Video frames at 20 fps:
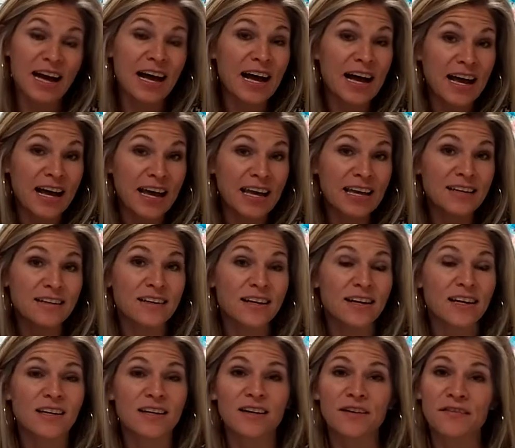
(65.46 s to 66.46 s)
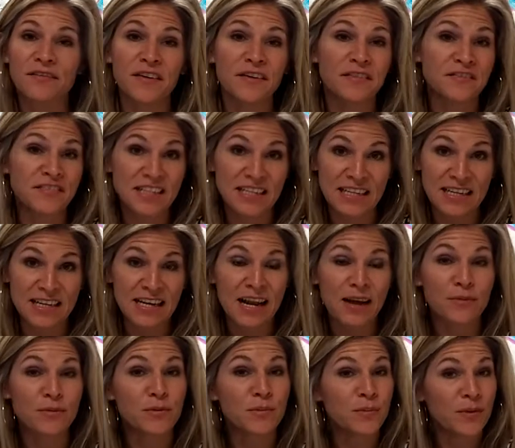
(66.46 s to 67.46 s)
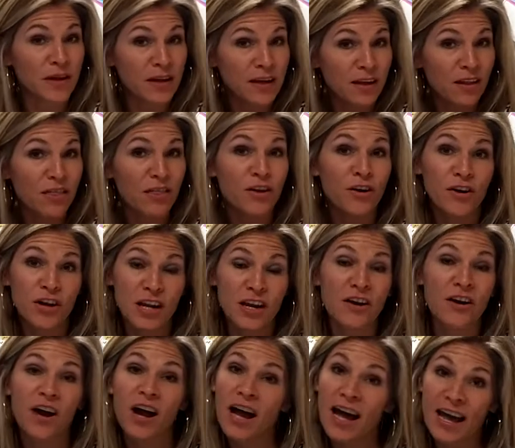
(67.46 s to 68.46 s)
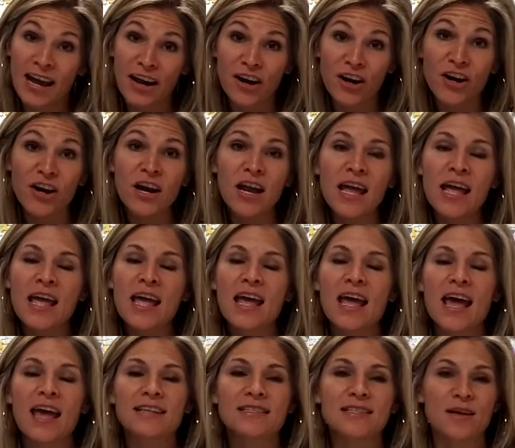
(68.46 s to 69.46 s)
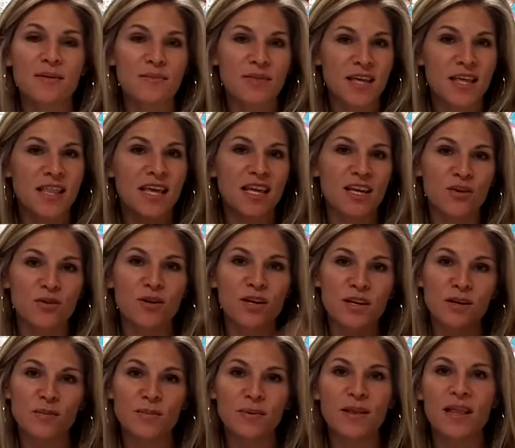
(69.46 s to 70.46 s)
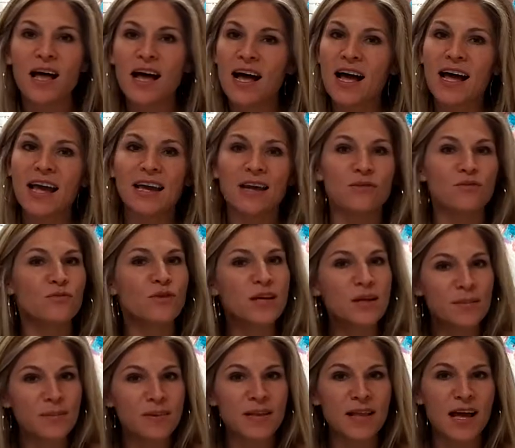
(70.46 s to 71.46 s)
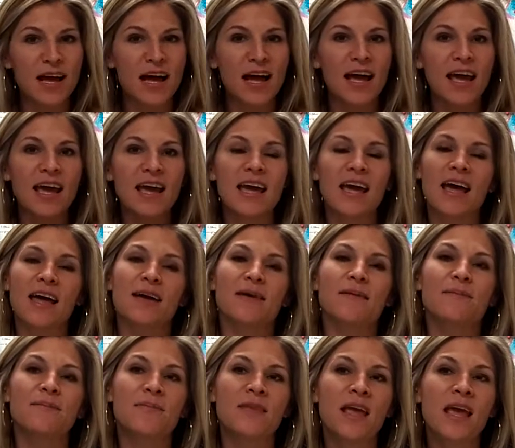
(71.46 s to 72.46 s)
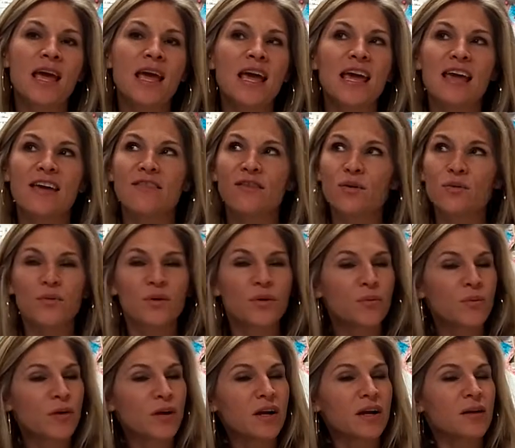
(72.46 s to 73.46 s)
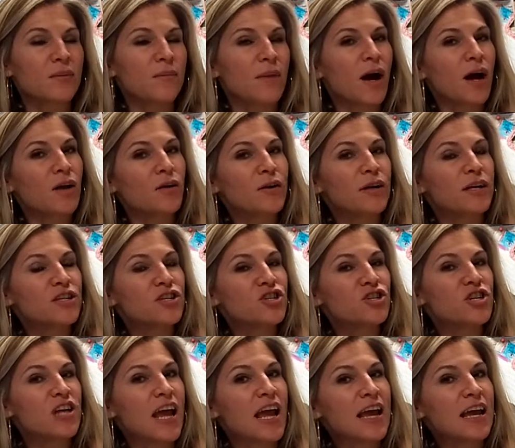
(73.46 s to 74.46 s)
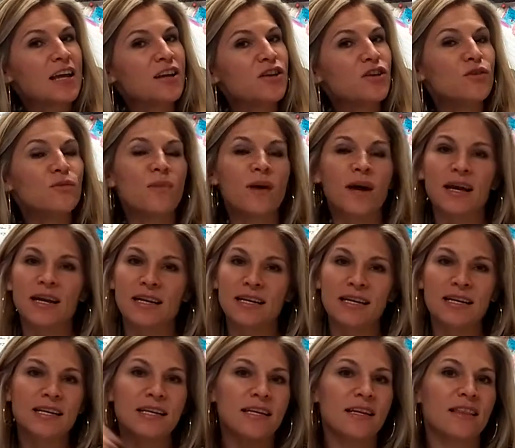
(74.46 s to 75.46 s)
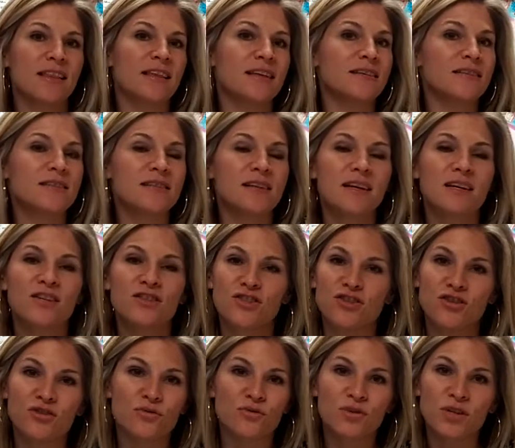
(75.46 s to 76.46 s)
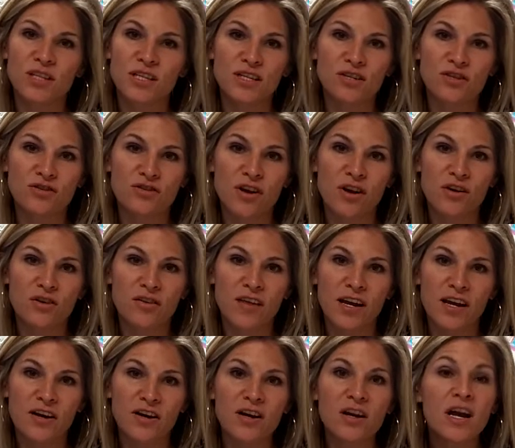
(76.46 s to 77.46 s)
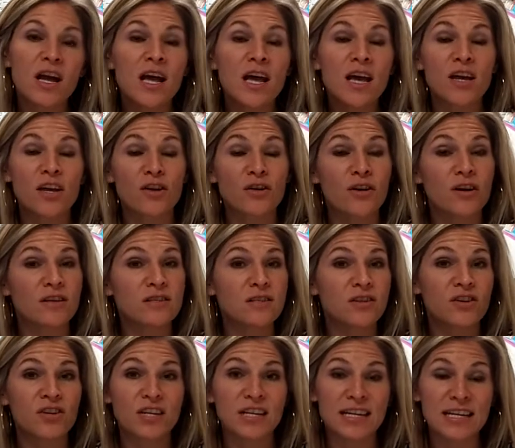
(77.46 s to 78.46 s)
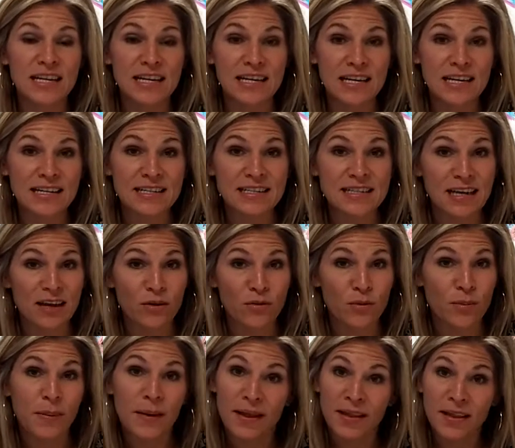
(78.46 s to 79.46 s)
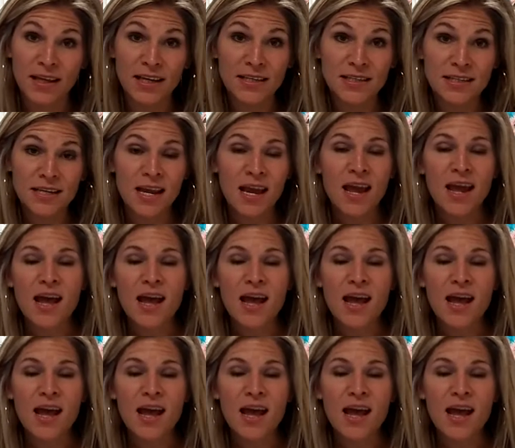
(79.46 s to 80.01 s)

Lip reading: high, not a 15. I would bring a 30 or higher. Something that you can apply and reapply. Even when we're in moderate shade, you might need it. The sun is just really strong there. You're also going to need insect repellent.